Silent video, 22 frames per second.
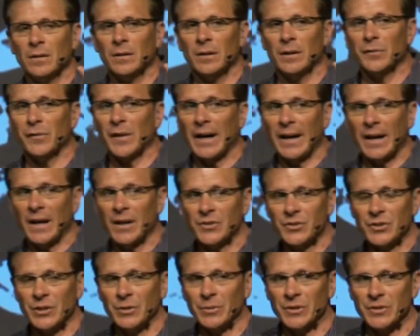If I
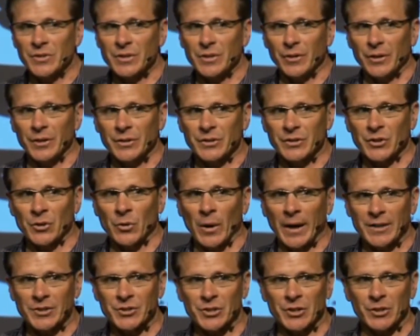ask you a serious
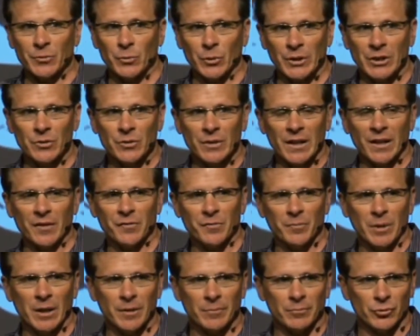question, will you give
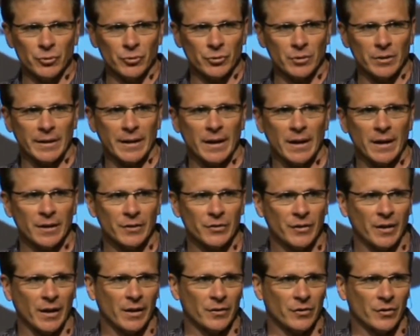me a brutally
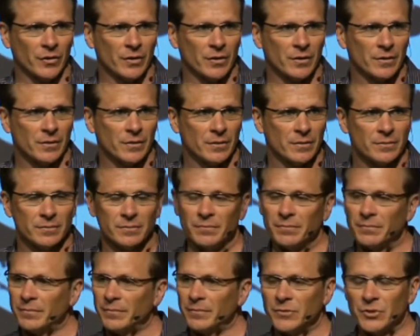honest answer?
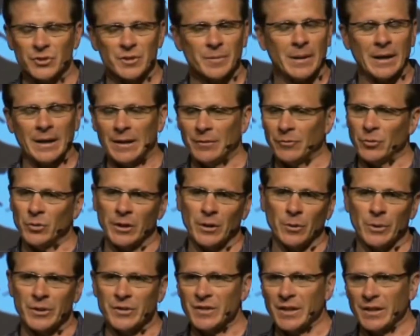Just about everyone
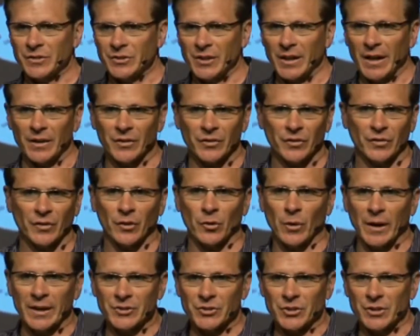always says yes.
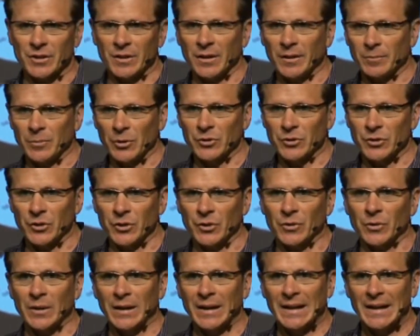Question number
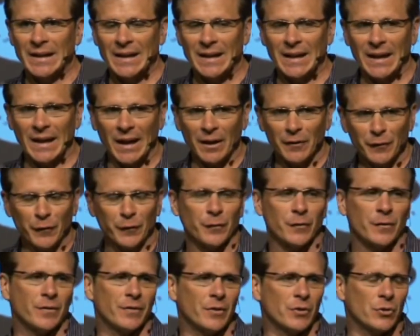two. If
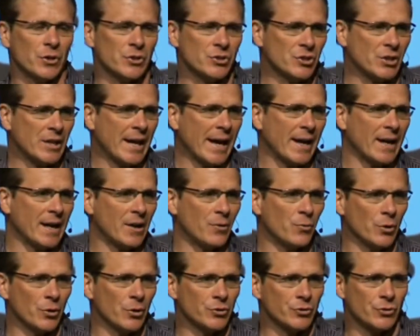Christianity
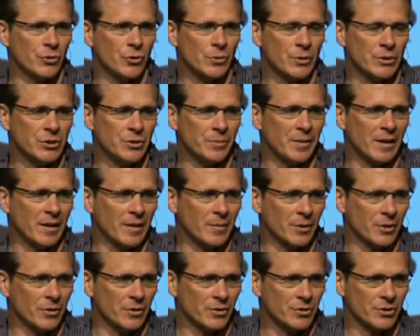were true, would you become
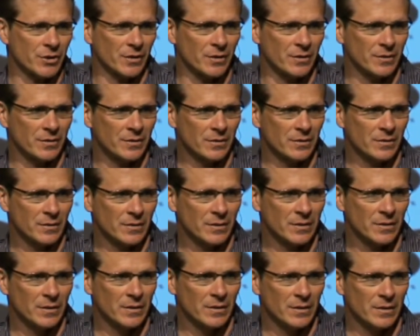a Christian?
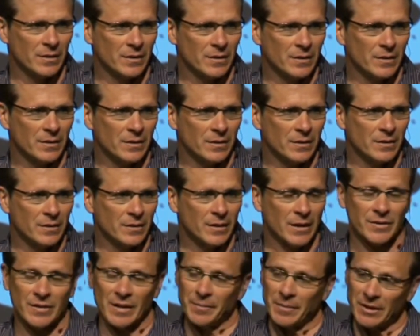
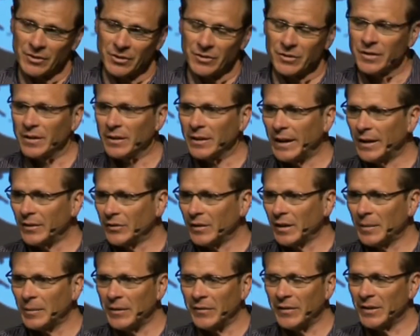As I mentioned to you last
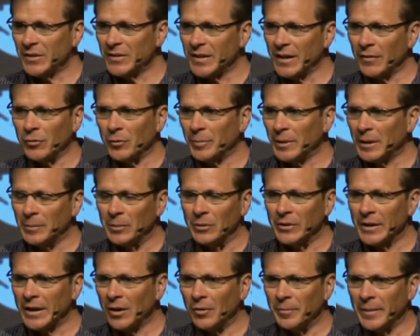time, I've had several people
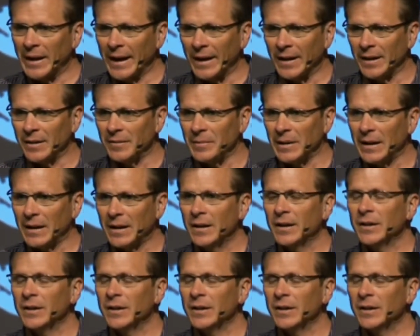yell back at me,